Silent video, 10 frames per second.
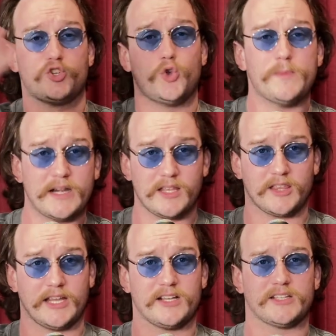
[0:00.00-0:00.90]
too many
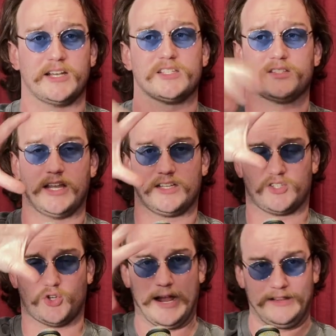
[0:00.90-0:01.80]
things and it's
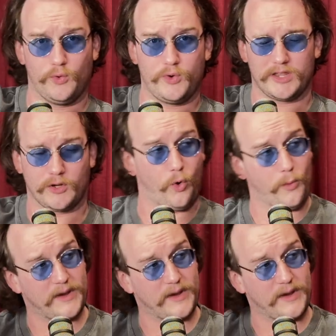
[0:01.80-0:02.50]
diluting the core